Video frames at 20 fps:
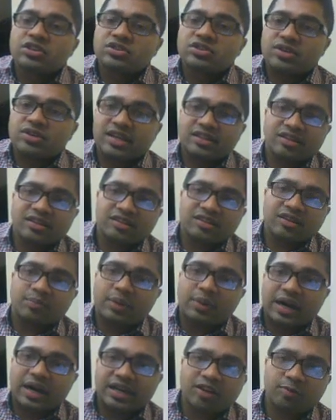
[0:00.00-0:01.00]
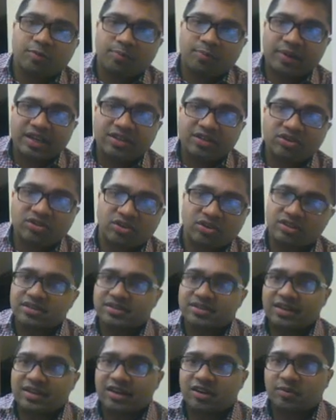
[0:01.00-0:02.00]
So either the buyer pays or
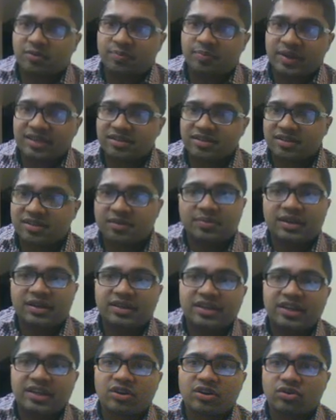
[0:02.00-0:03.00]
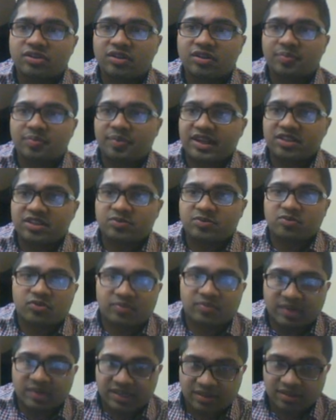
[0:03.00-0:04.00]
the seller pays depending on the price
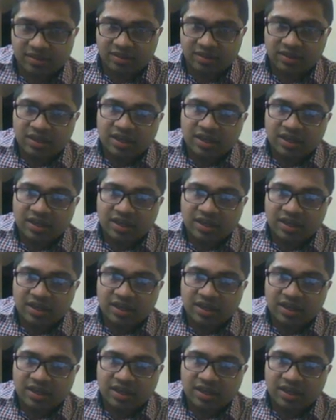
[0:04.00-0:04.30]
movement.